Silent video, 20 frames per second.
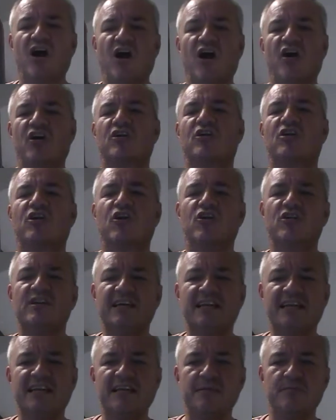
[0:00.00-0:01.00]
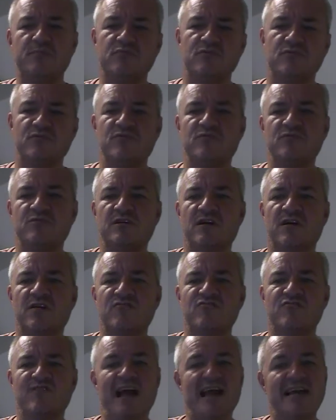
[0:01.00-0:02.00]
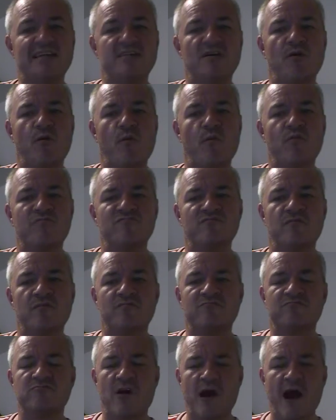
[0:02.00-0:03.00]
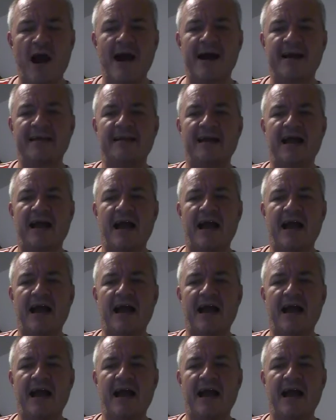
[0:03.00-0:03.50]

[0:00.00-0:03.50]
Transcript: a cunningly brewed red rye